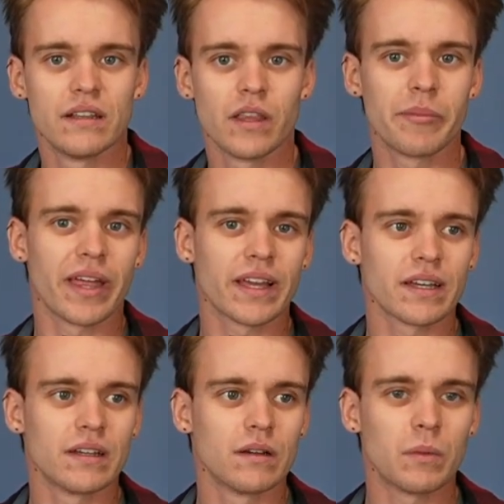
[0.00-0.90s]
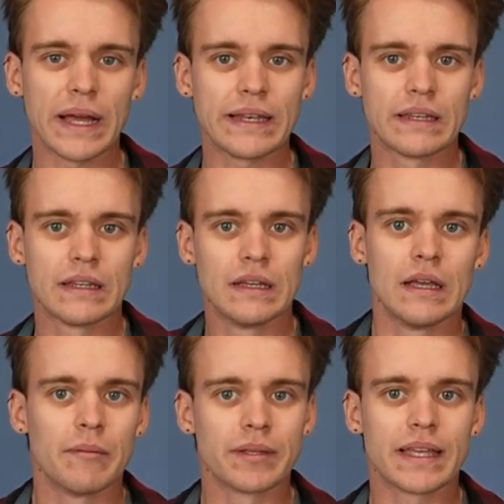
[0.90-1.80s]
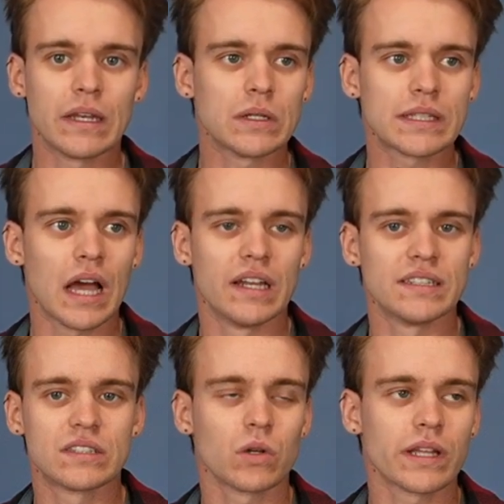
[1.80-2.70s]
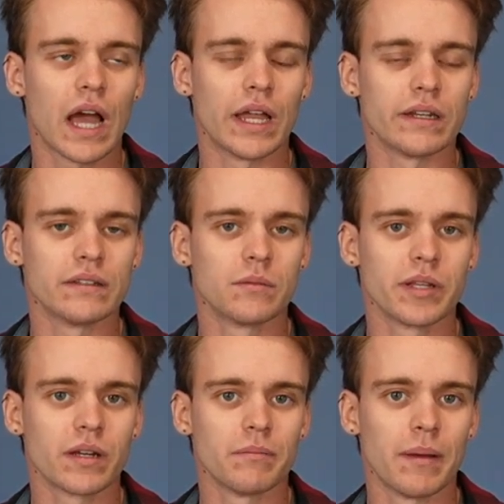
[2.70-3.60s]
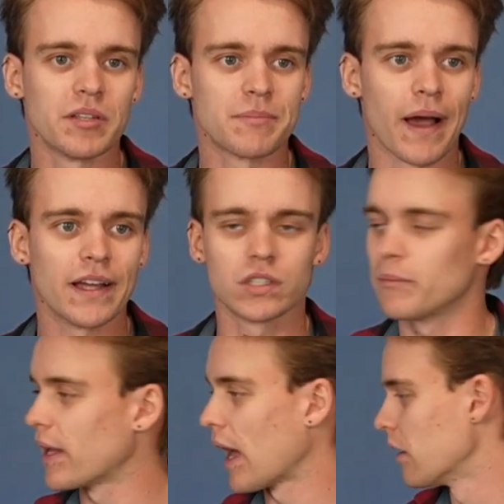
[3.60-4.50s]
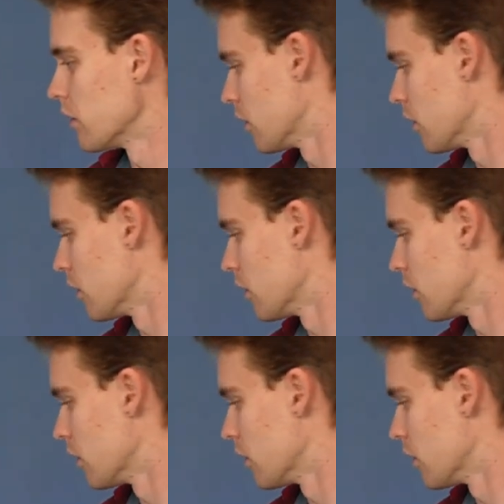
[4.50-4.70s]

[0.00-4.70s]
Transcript: They'll be like, what? Like, yeah, no, it's gone. It's totally gone. And they'll be like, maybe it's behind you. I'll be like, I don't know.